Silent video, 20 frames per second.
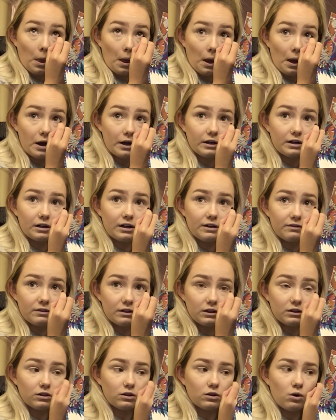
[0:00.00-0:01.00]
And I can never
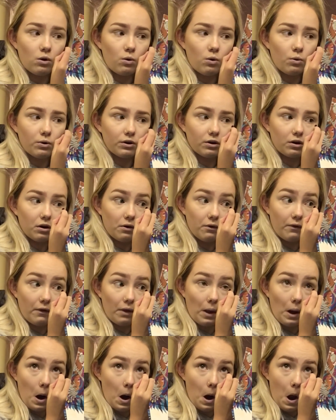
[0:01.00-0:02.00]
get the corner over
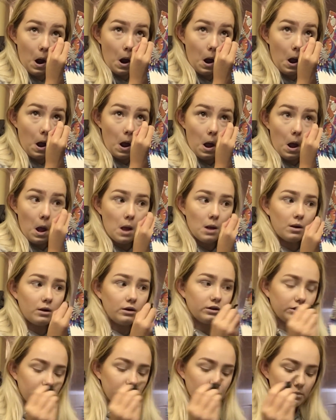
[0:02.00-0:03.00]
there.
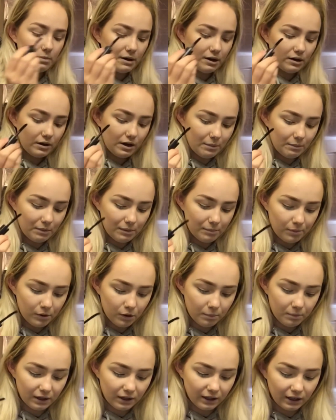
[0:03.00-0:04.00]
You better not be
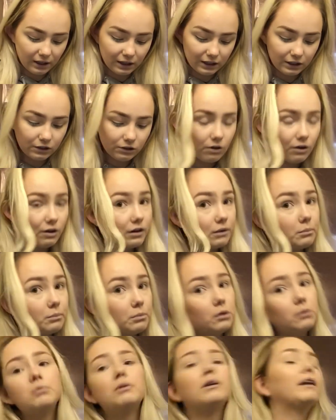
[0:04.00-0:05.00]
pooping again. You already
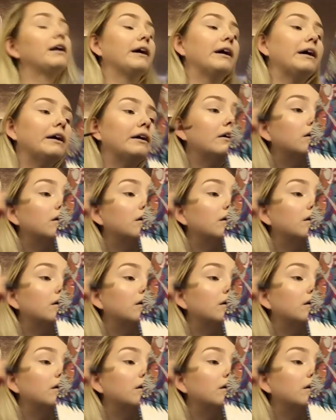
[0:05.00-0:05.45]
pooped today.